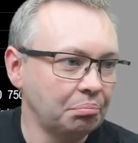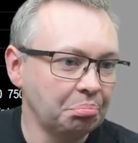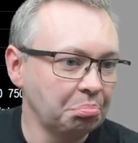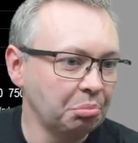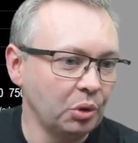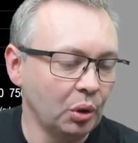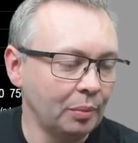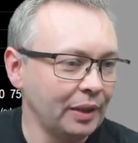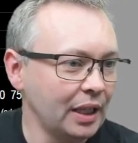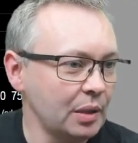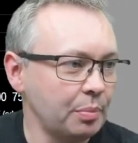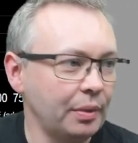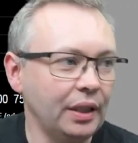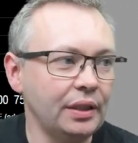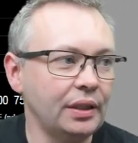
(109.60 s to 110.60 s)
normally
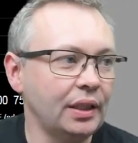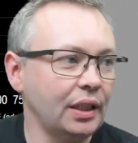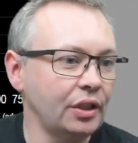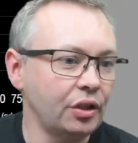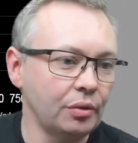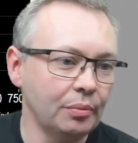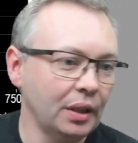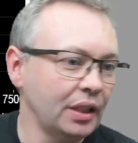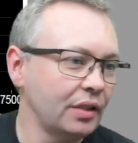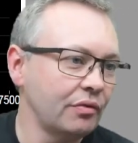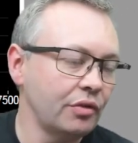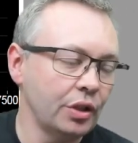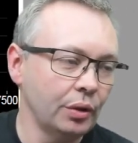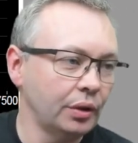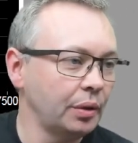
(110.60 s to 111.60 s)
aspirated engine might have
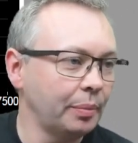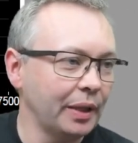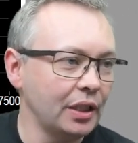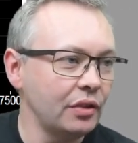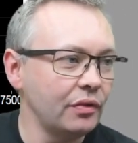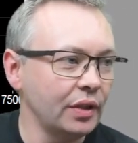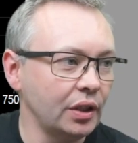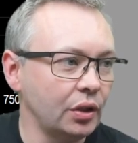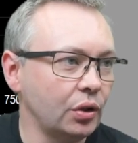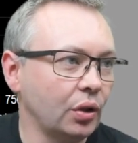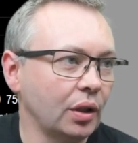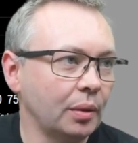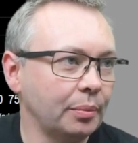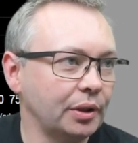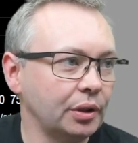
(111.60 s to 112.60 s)
200 pounds-feet of
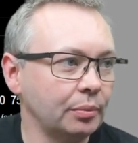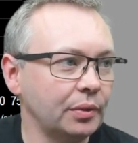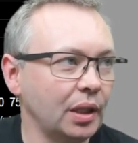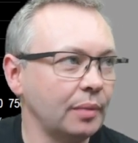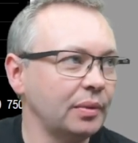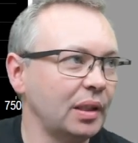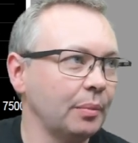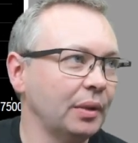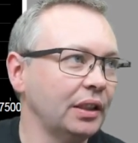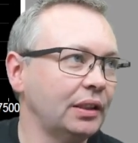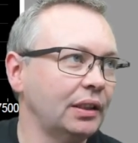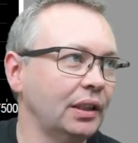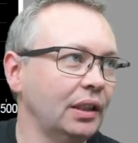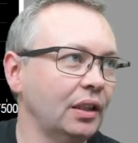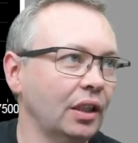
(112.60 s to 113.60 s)
torque, but sometimes they might
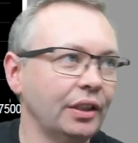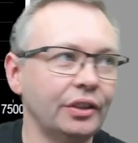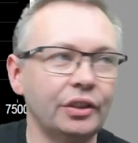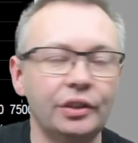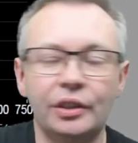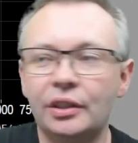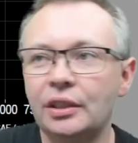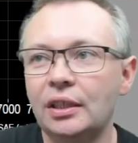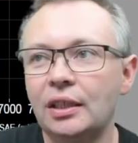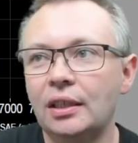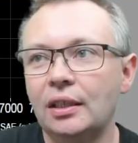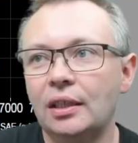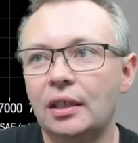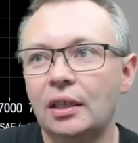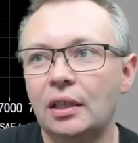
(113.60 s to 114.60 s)
see 900
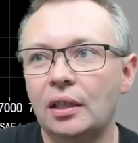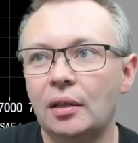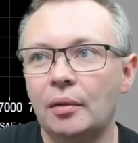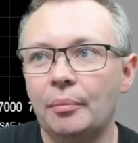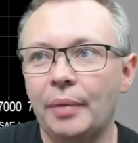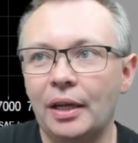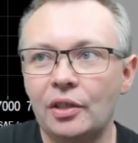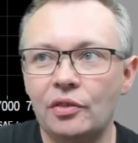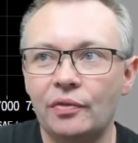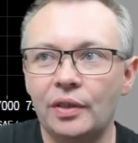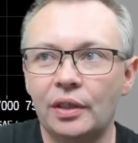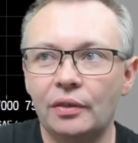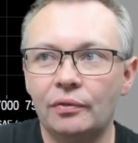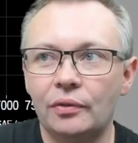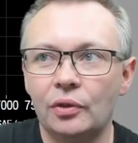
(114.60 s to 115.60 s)
pounds-feet
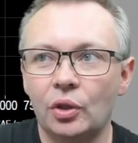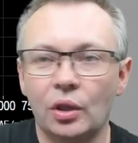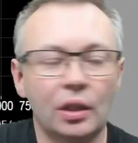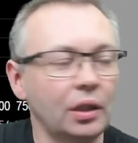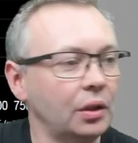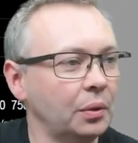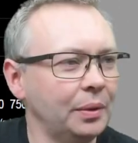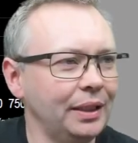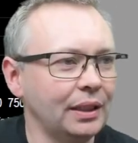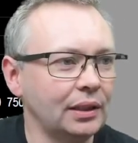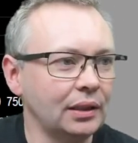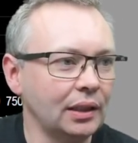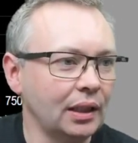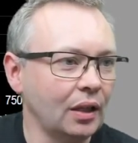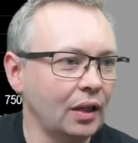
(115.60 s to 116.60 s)
of torque at the wheels and
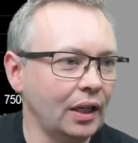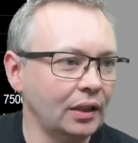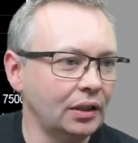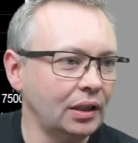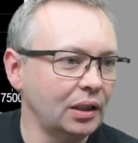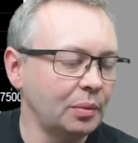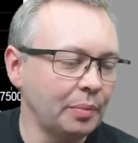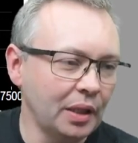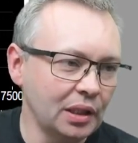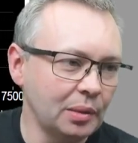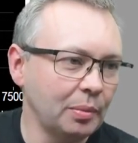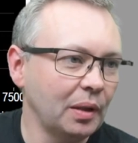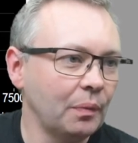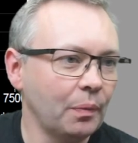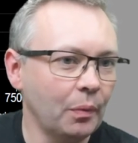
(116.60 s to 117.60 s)
they go, how's this
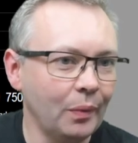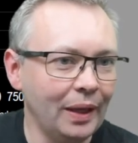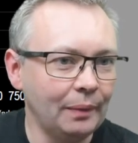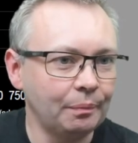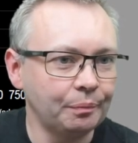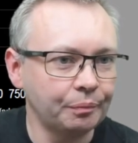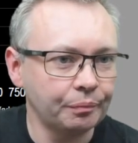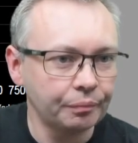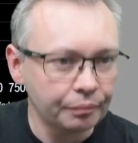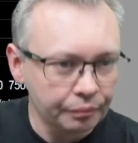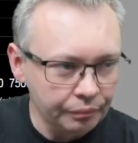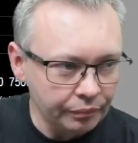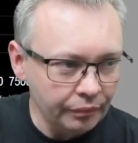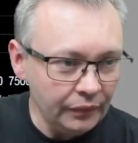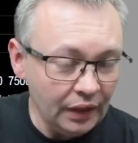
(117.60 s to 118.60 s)
possible? Well,
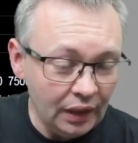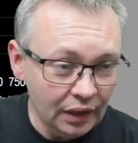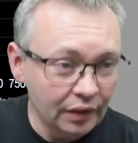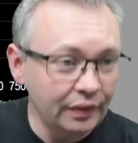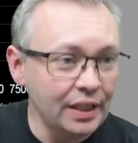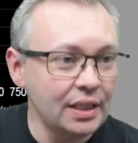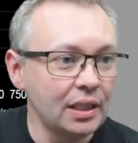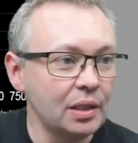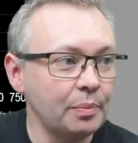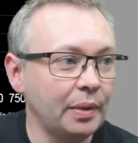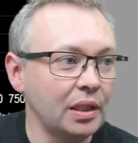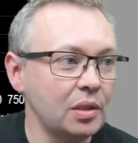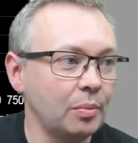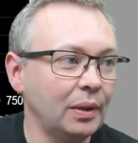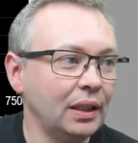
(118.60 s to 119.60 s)
the reason it's
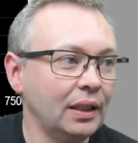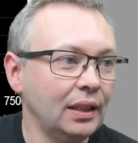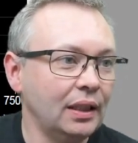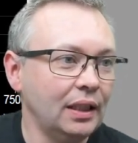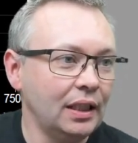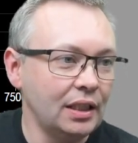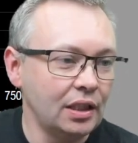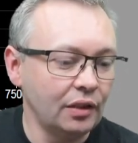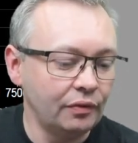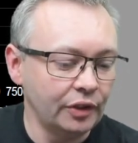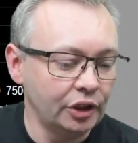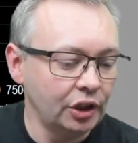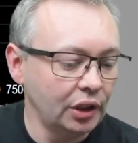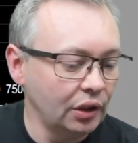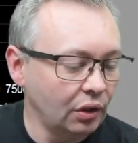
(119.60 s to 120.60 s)
possible is that
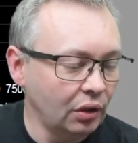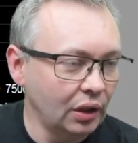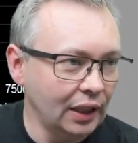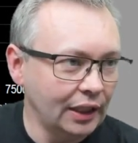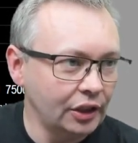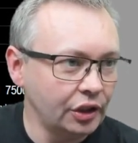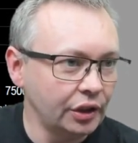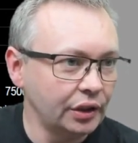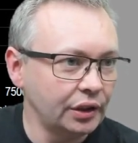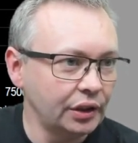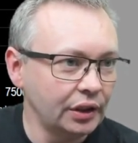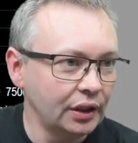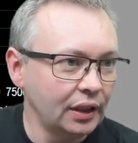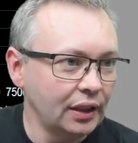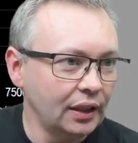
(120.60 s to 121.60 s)
virtually all engines
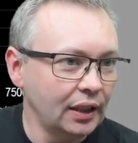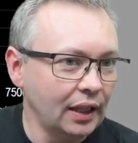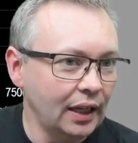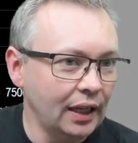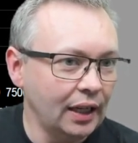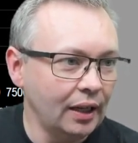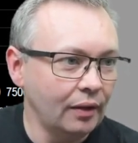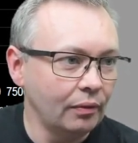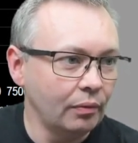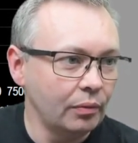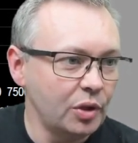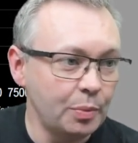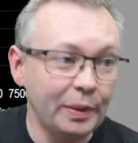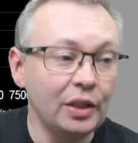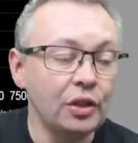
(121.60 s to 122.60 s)
spin